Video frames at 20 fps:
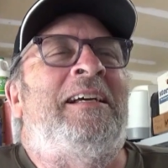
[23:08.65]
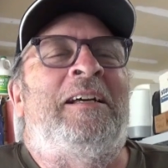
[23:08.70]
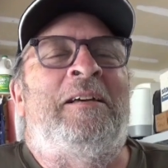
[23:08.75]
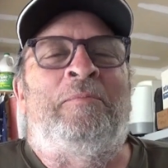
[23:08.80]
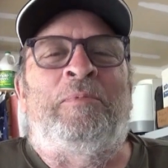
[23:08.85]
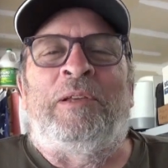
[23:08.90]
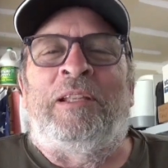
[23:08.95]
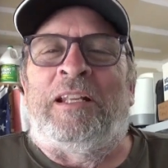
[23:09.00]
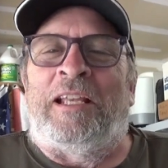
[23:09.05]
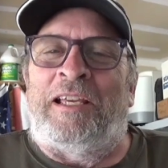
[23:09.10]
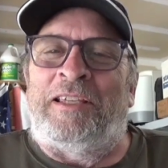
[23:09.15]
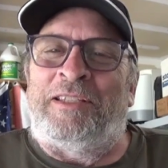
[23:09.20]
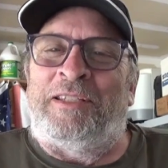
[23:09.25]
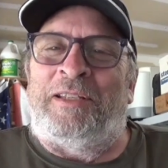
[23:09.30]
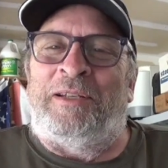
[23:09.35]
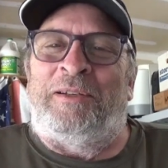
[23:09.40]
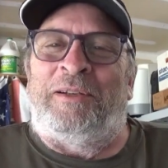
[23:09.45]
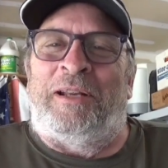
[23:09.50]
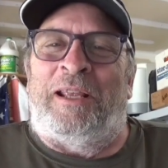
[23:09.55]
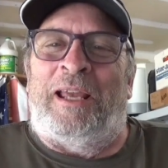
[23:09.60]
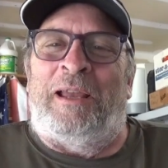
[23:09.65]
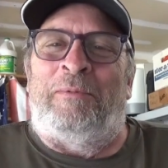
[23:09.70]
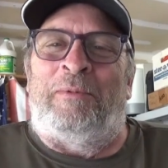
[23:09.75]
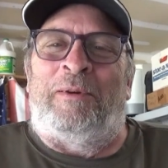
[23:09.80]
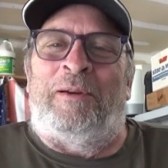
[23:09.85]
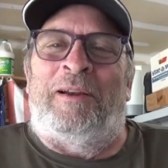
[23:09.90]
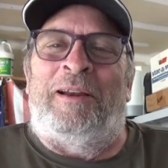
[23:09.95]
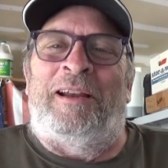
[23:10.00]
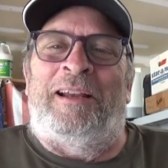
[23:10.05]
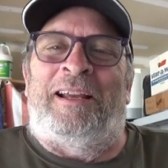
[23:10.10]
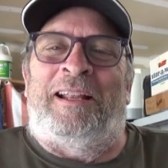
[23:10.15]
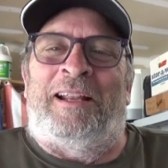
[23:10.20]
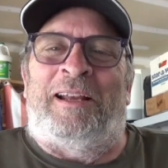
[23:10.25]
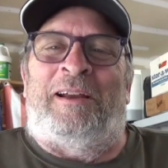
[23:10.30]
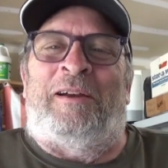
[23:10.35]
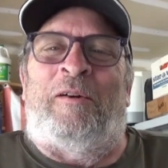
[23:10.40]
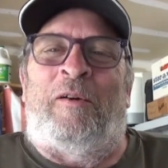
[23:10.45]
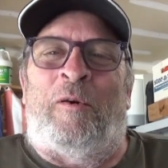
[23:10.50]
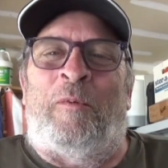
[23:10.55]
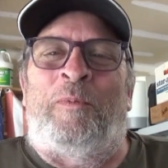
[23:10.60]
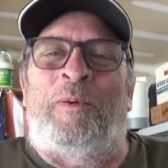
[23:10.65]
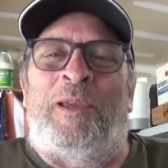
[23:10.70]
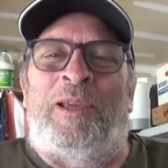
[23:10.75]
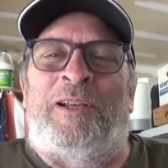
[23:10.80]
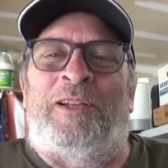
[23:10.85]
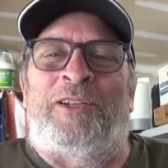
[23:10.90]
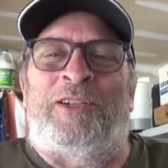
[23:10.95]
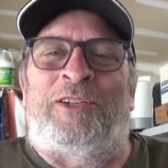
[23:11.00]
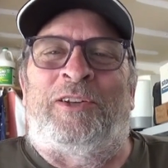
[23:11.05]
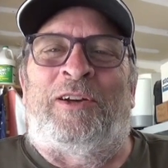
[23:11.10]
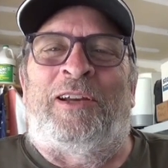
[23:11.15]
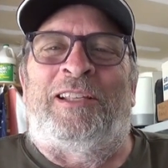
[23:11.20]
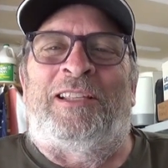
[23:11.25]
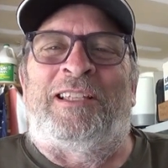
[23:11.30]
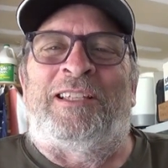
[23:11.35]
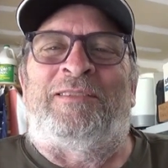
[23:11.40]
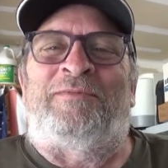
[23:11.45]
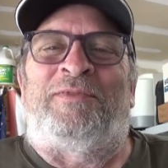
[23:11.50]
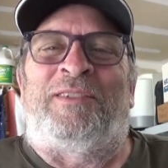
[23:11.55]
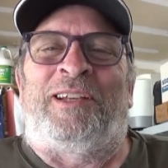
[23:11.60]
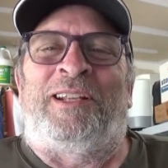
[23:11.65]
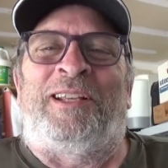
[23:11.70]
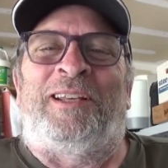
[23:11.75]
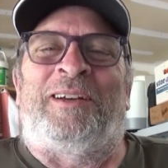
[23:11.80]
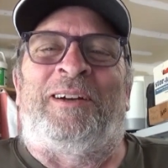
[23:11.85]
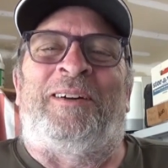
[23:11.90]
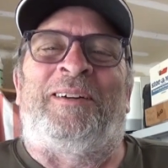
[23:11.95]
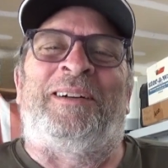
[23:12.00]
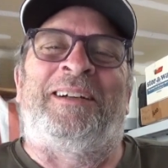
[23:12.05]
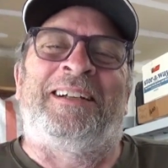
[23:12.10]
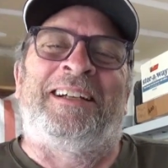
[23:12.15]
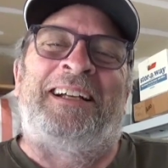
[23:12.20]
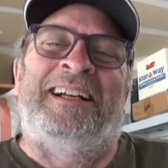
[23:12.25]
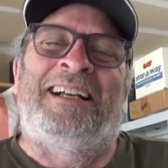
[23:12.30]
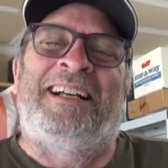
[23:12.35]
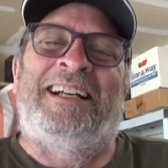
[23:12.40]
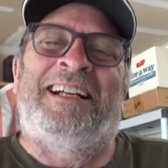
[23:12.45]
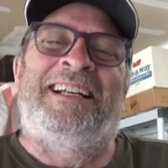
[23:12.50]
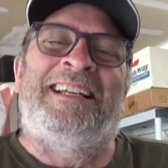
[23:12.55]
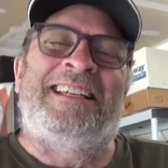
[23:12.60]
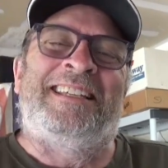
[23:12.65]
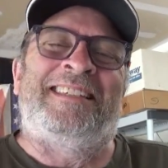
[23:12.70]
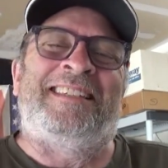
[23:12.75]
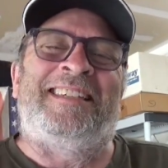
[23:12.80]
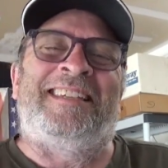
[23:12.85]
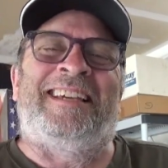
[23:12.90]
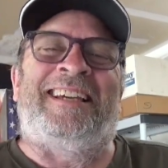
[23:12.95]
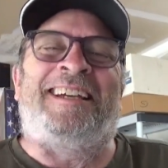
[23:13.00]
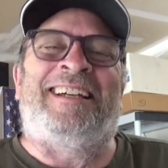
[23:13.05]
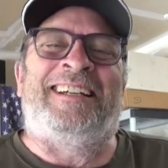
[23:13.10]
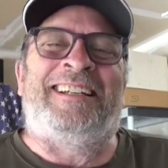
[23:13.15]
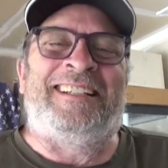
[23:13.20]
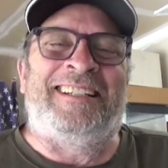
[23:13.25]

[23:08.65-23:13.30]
Be nice to your neighbor, and I hope you enjoyed this video. See ya.